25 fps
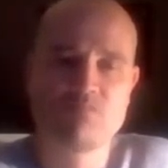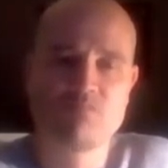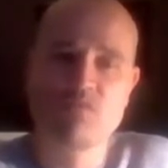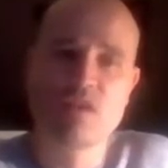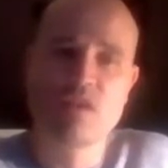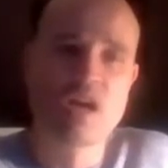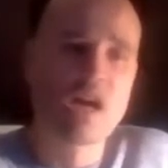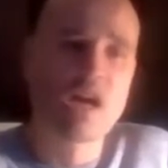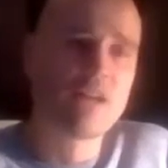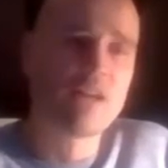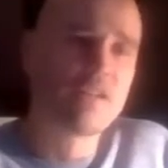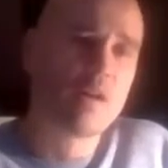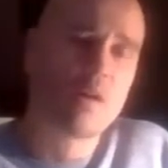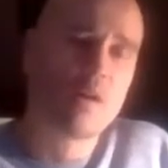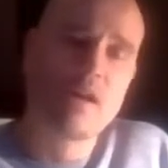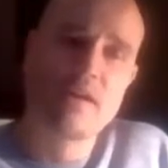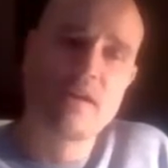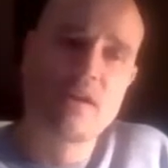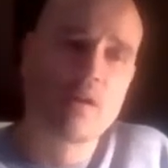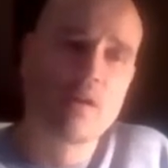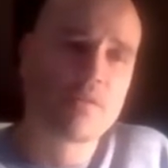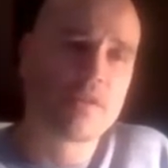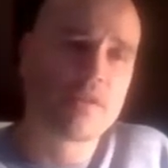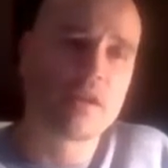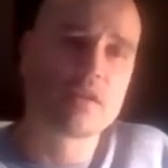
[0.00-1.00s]
No, I don't. I
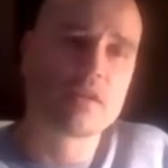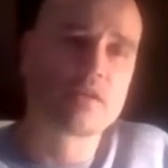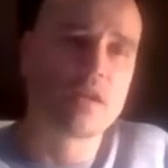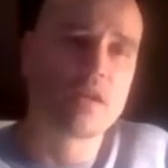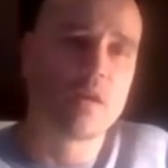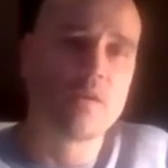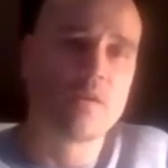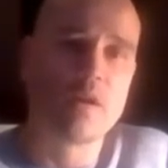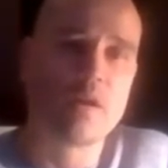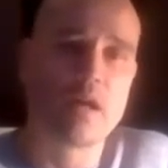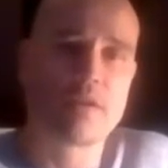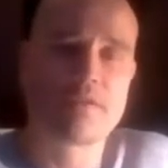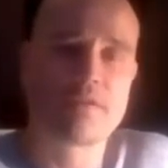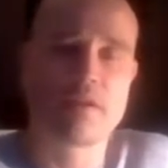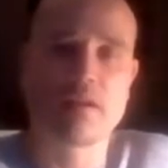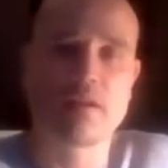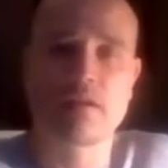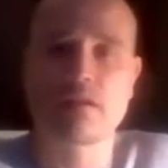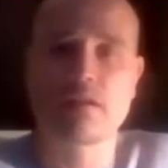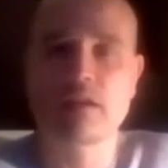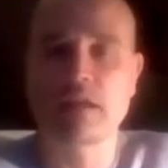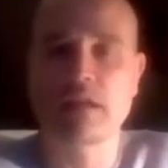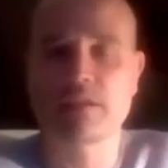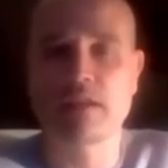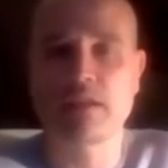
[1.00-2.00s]
don't think so. No, I
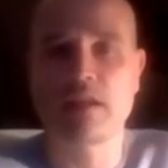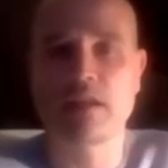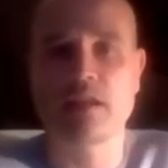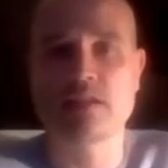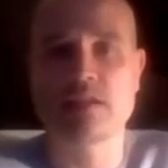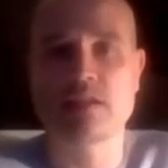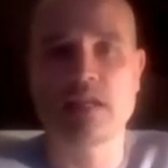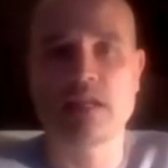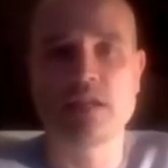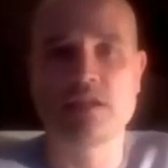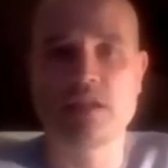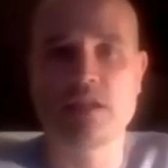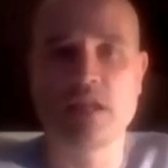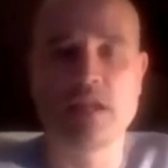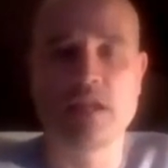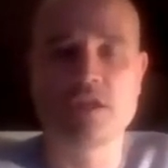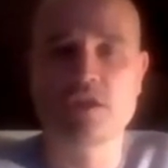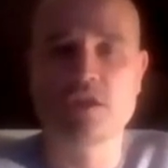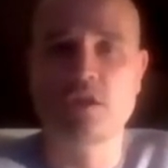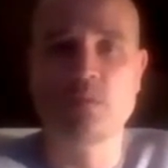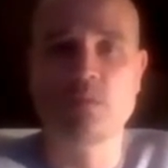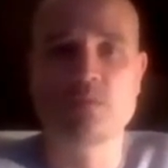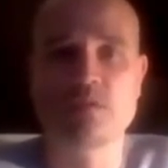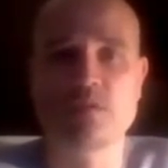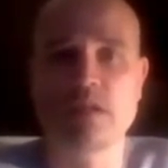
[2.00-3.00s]
think I think it's each,
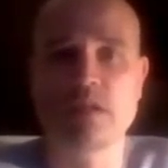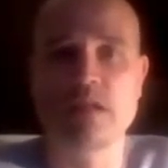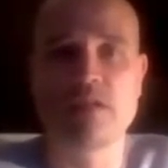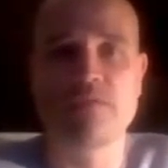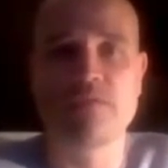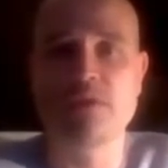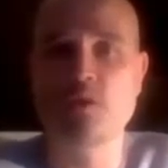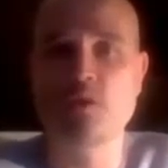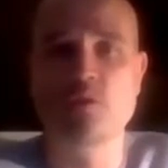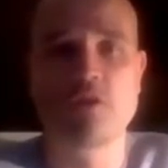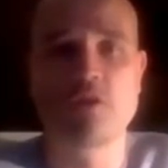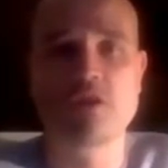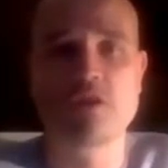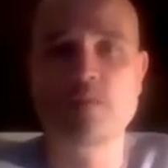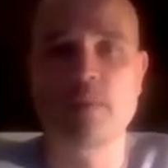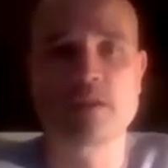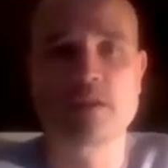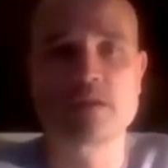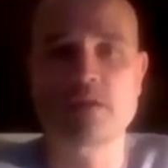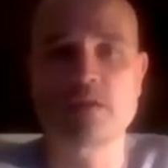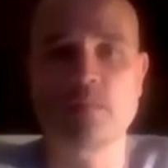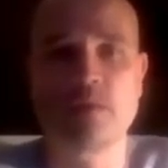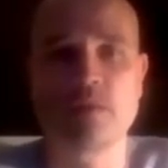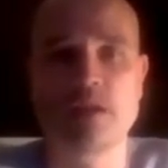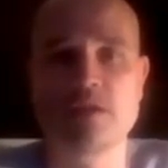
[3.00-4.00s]
each club's individual
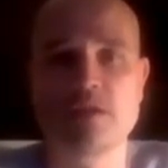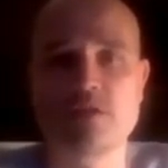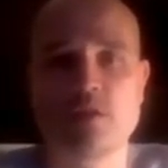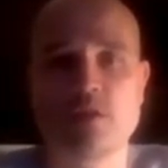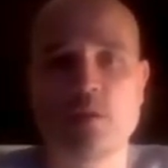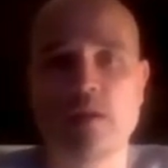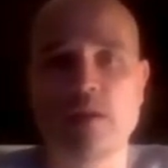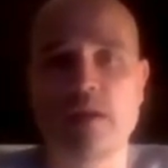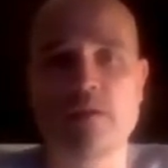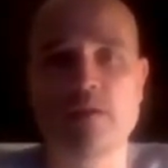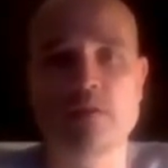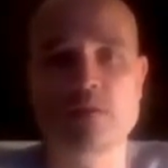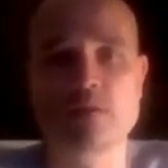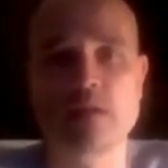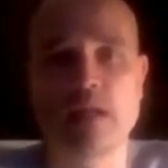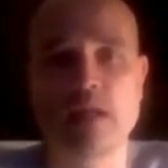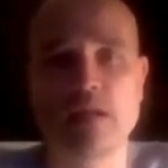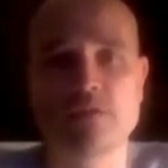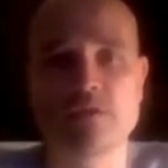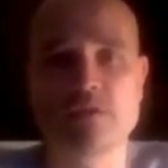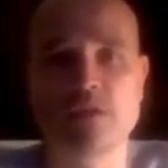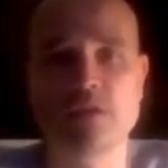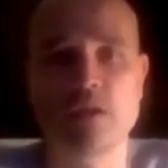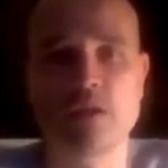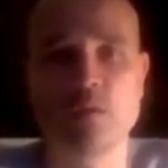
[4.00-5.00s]
responsibility to do that
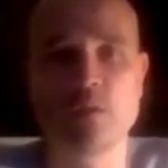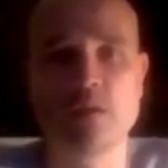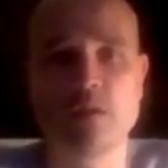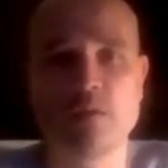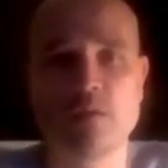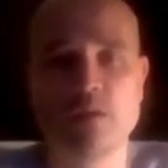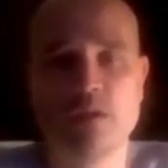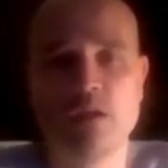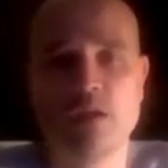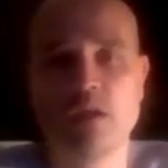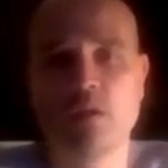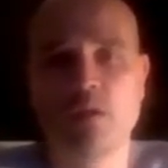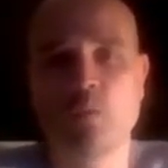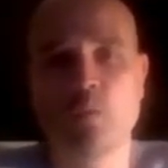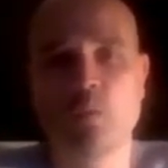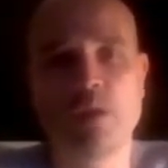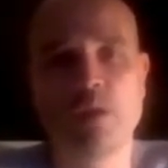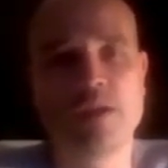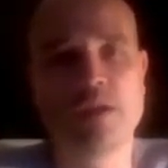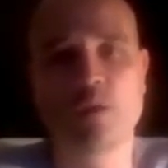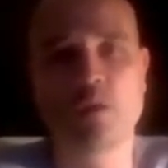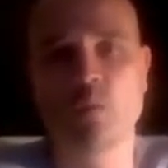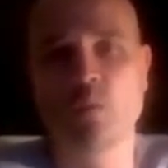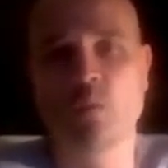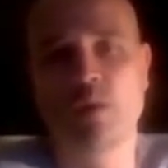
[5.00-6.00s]
themselves. You know,
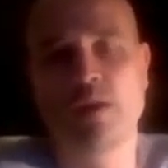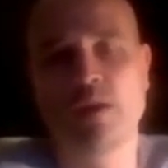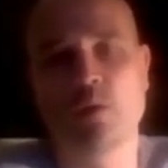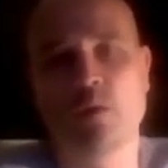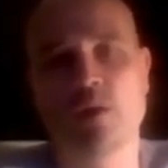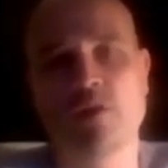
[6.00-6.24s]
we don't we don't